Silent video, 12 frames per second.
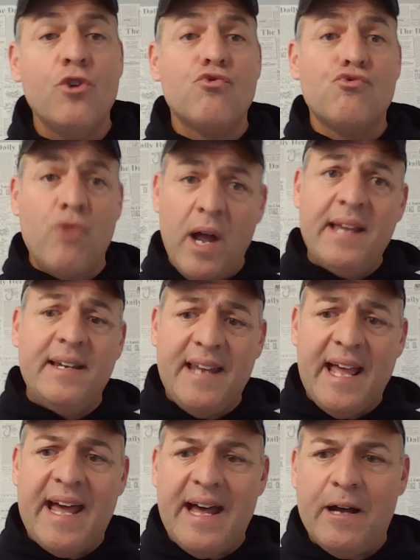right
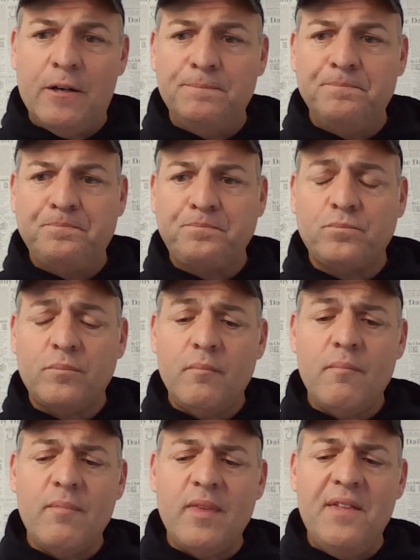now
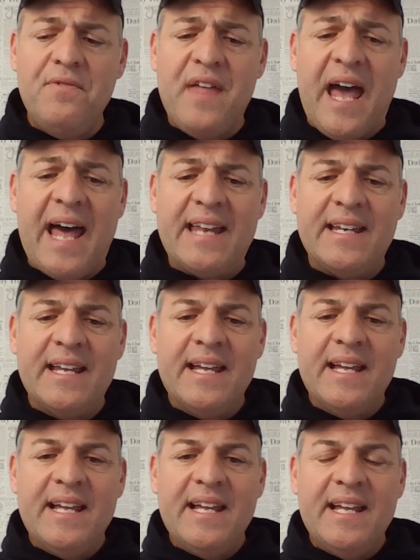that
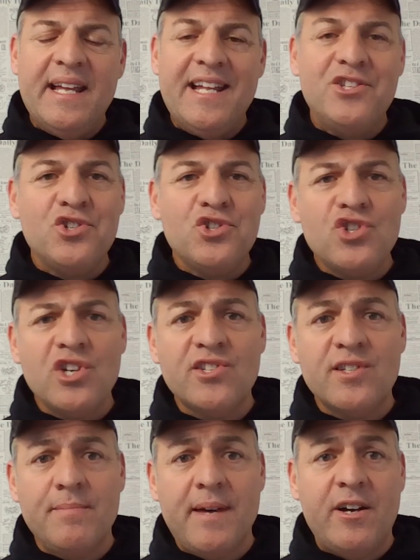it's
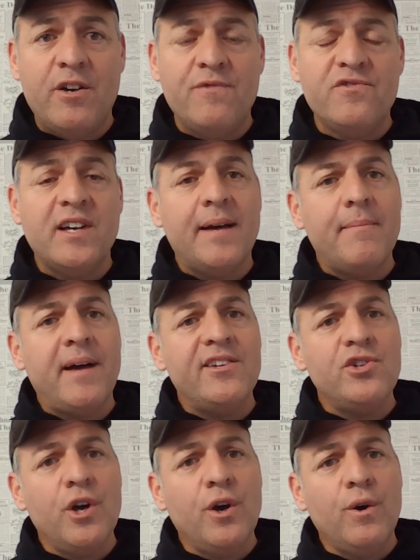just a matter of time. I
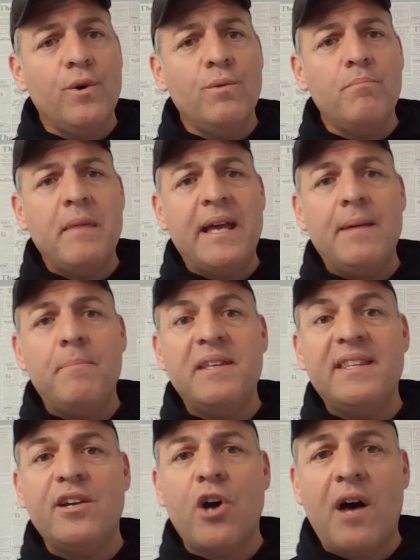know maybe
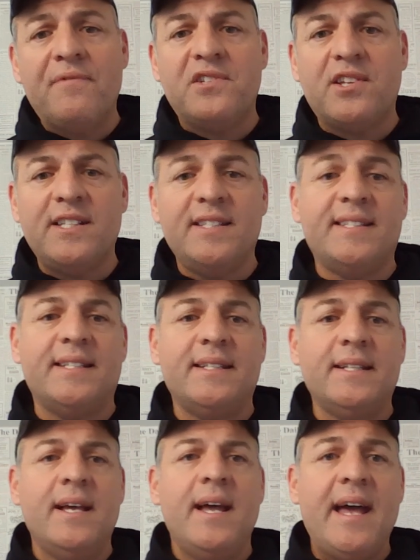the
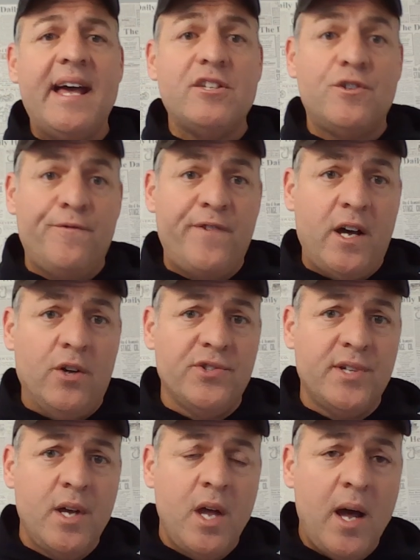offseason has
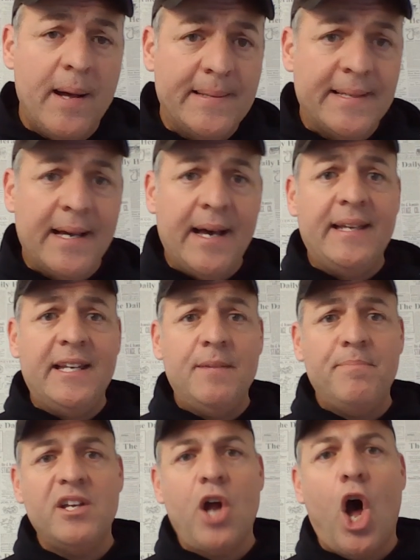felt a tiny
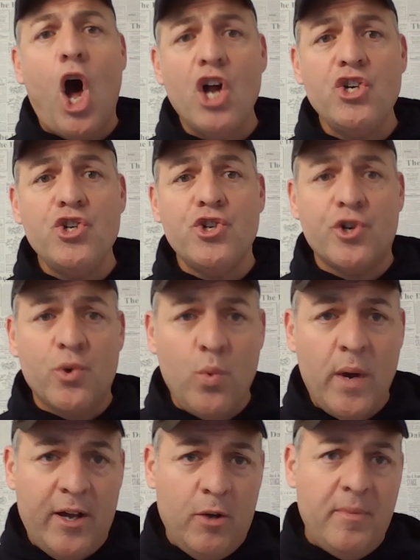bit
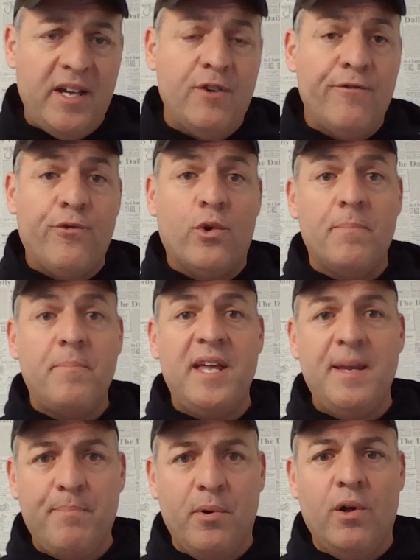underwhelming for
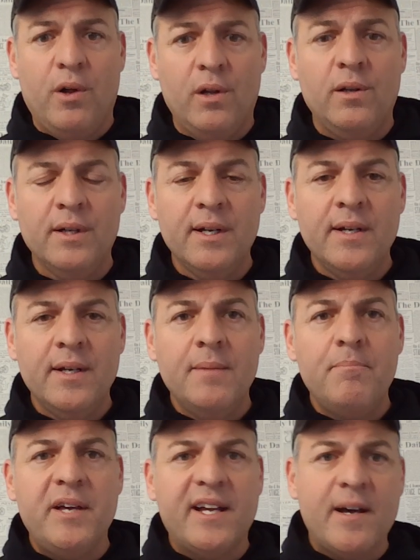people.
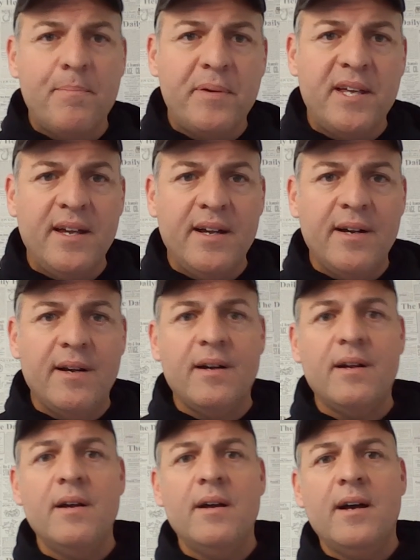Pick up
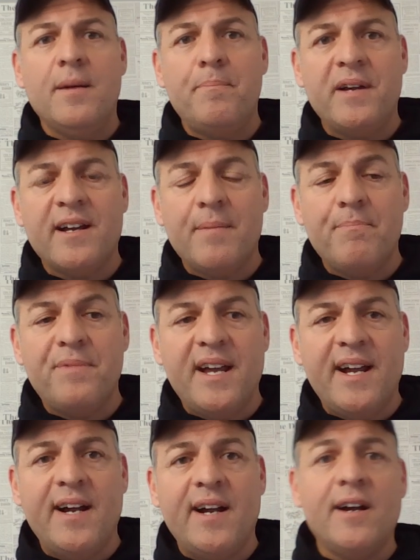here, a pick up
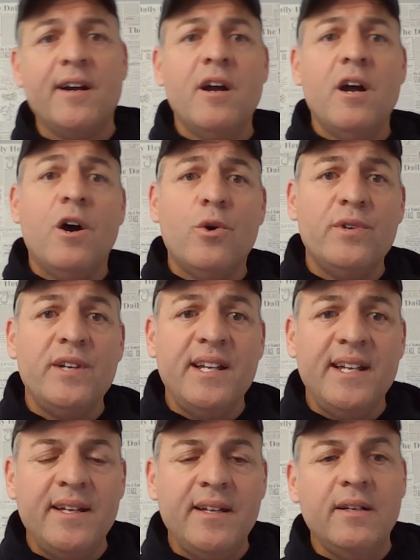there,
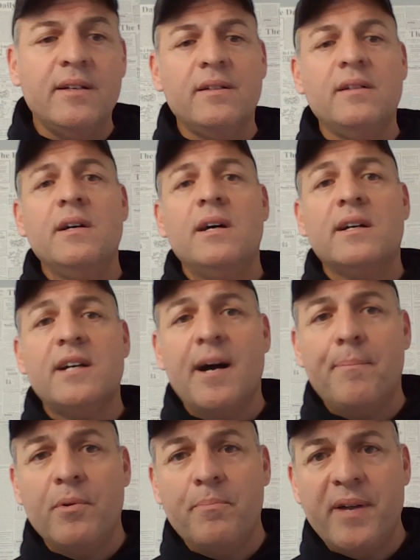O'Neill, a
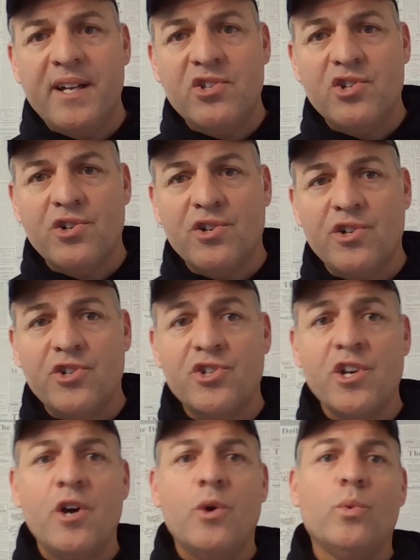couple pitchers.
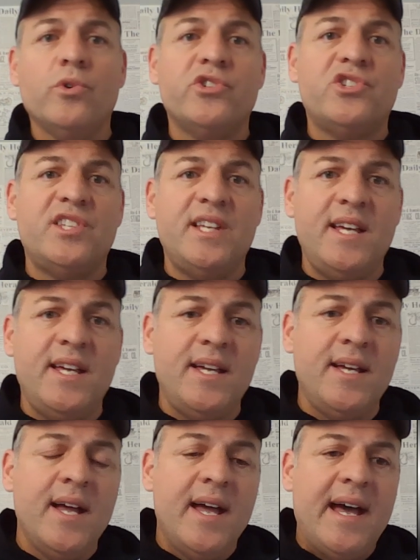We'll
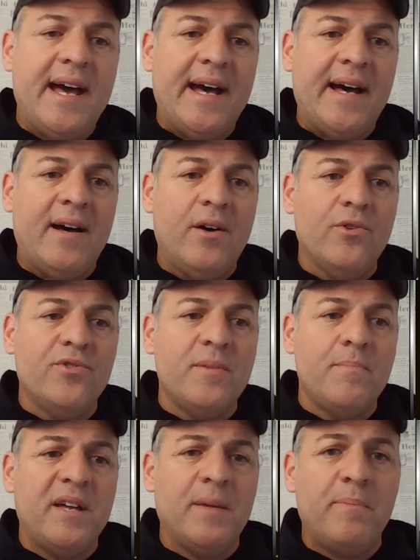see how the
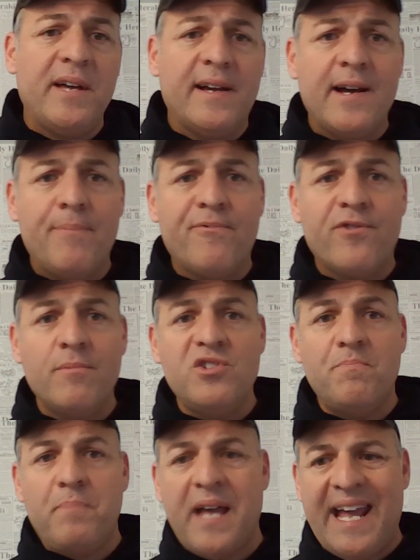big pickup from
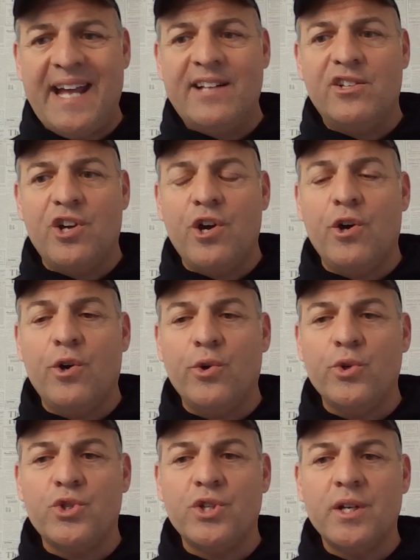Japan goes.